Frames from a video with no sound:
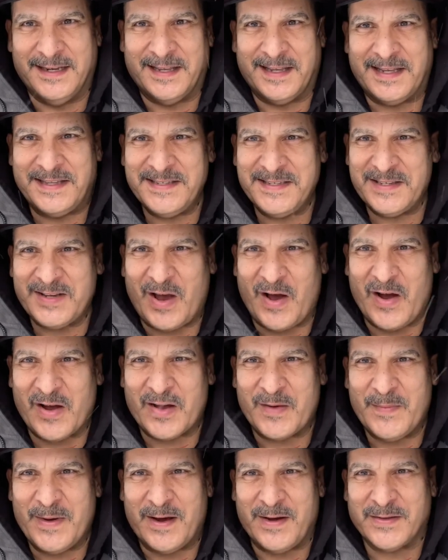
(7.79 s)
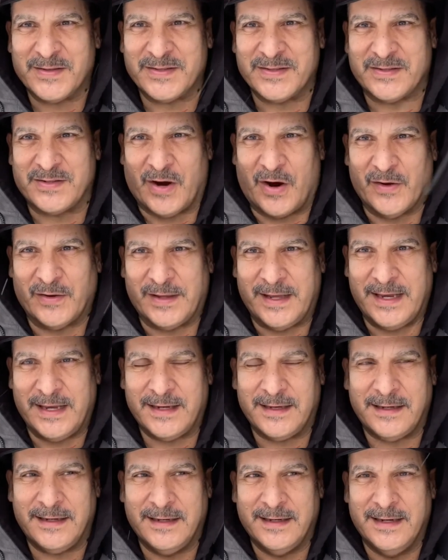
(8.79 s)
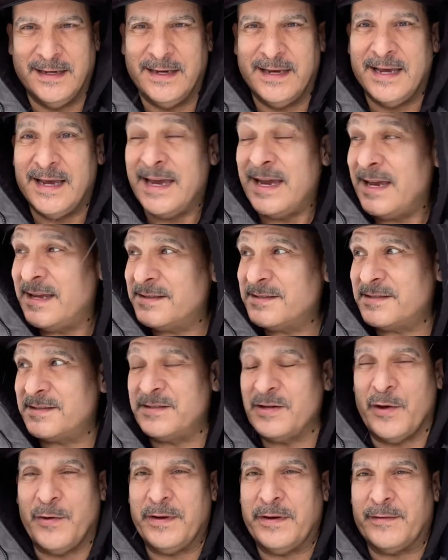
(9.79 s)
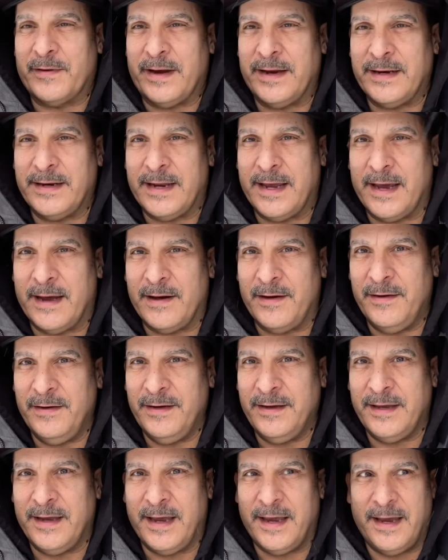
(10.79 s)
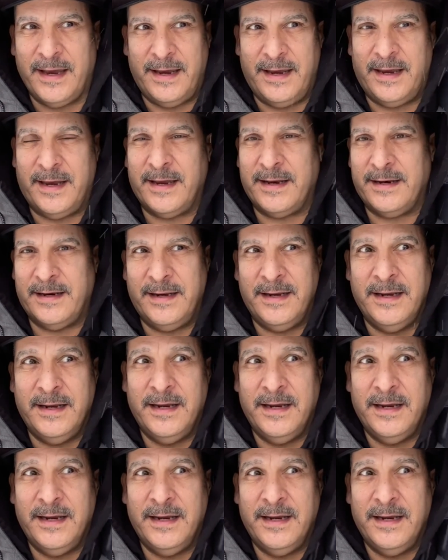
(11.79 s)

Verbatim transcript: Let's talk about Starlink. It's snowing right now, and